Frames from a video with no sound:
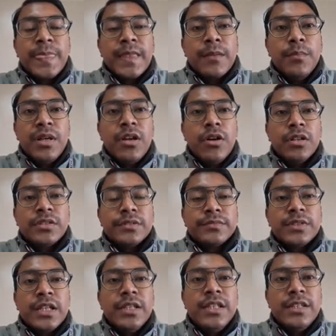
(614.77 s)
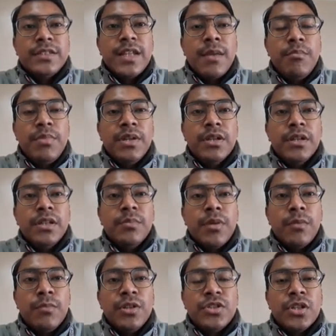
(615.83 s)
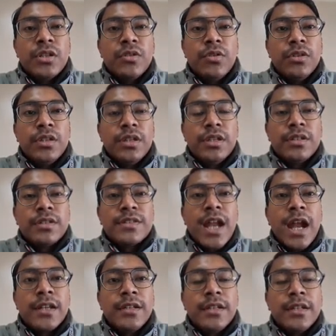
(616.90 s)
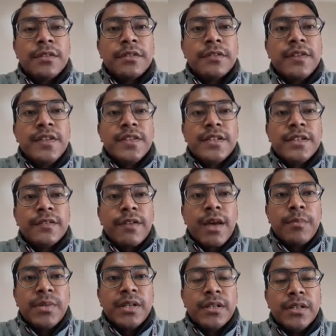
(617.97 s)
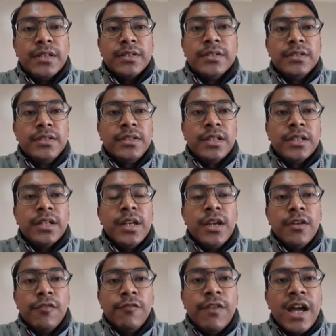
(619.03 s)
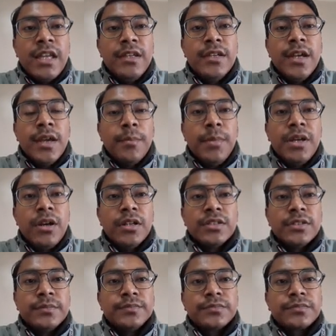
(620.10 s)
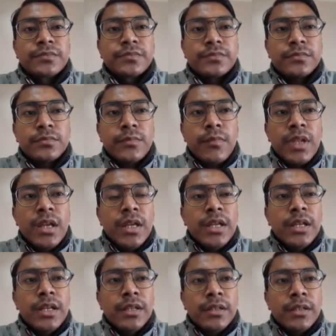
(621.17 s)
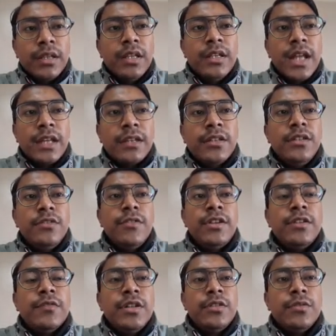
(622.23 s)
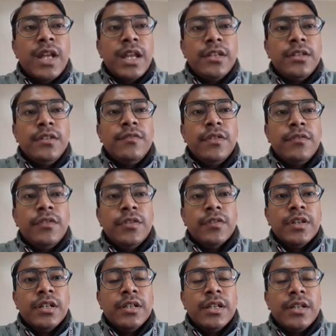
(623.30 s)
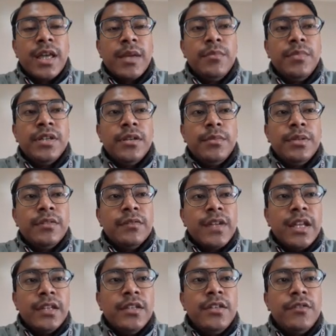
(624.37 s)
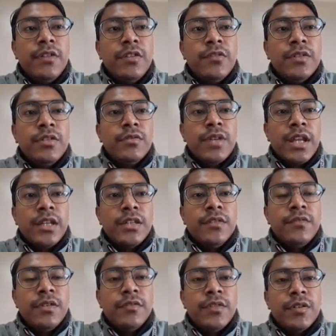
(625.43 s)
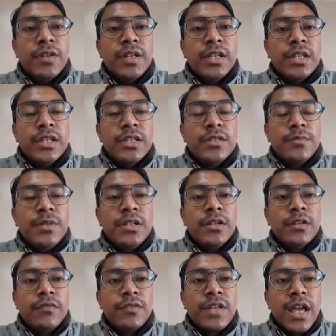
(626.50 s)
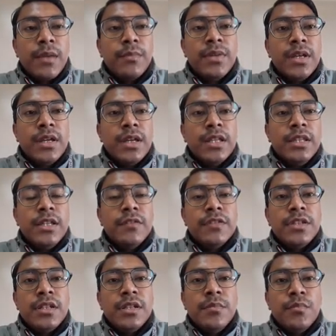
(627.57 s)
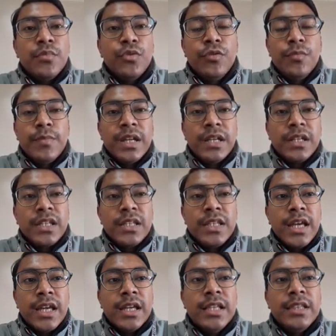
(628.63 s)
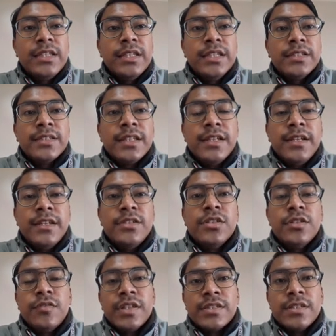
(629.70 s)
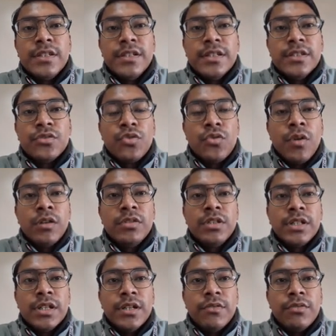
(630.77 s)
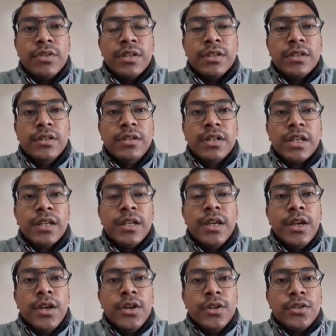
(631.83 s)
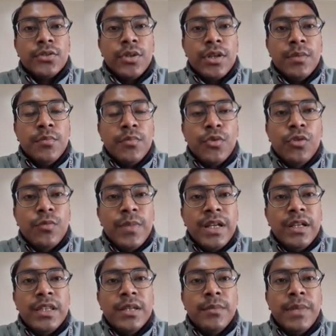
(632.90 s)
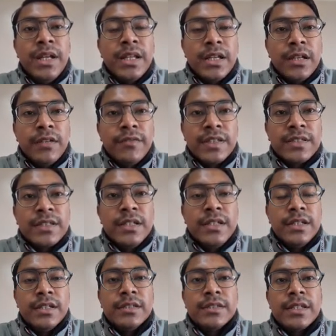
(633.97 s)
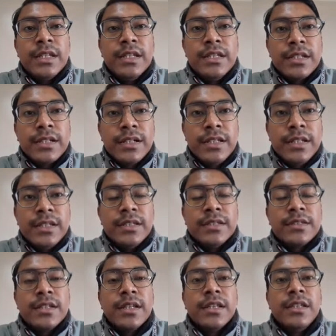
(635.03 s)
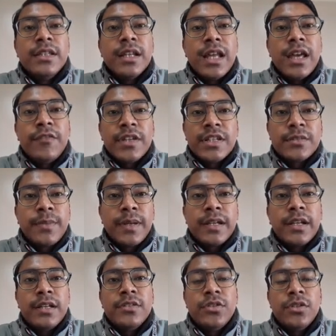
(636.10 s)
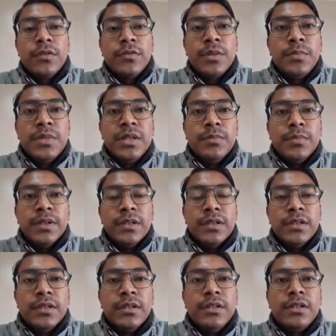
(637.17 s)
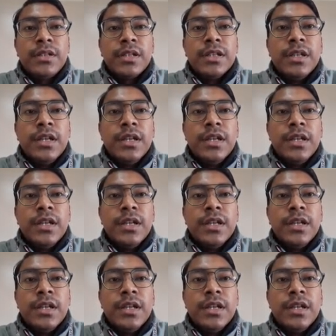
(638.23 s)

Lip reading: because in this time period the population growth, it started increasing rapidly. Okay, why? Because in 1921 to 1951, the time period between 1921 to 1951, in this period of time, there was an improvement in the health and the sanitation facilities throughout the country. Okay, so improvement in the medical facilities increased the life expectancy of the people. Okay,